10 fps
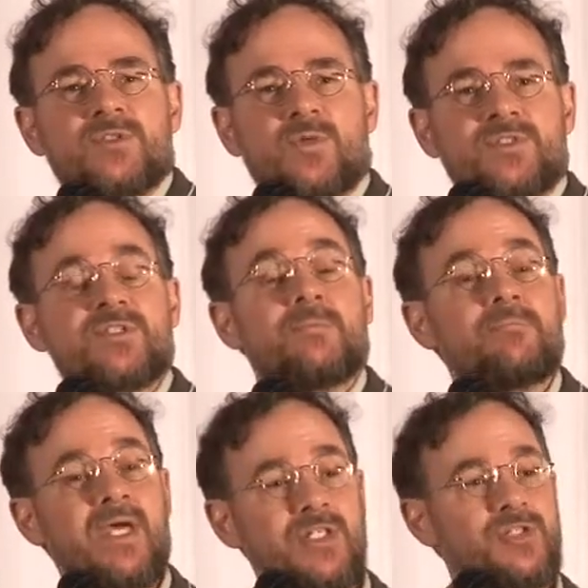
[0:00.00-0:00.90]
towards the
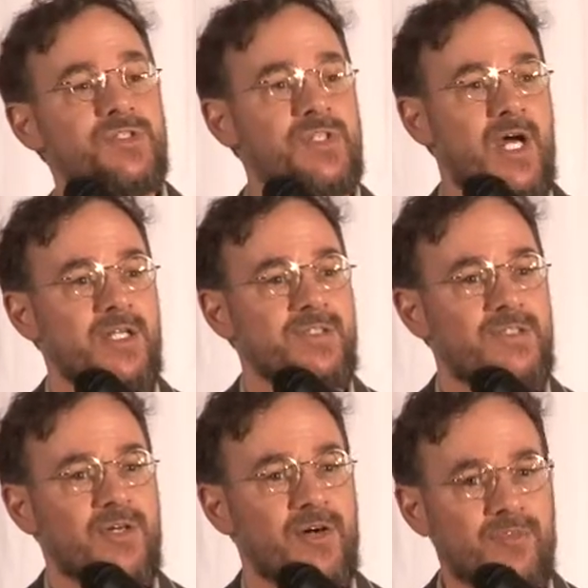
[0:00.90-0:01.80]
major
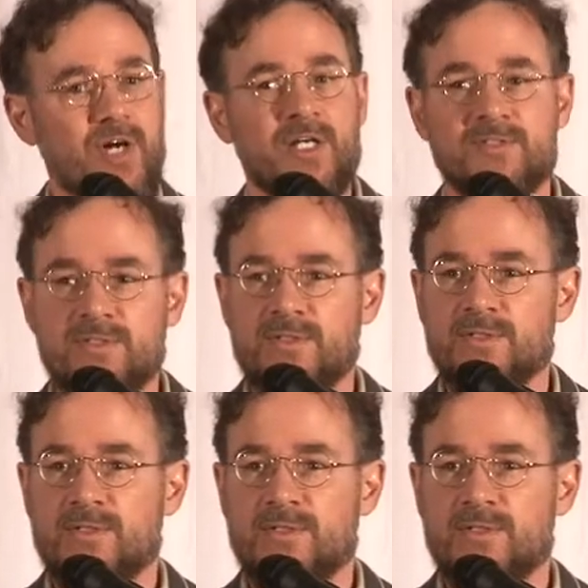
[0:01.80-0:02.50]
signs of God's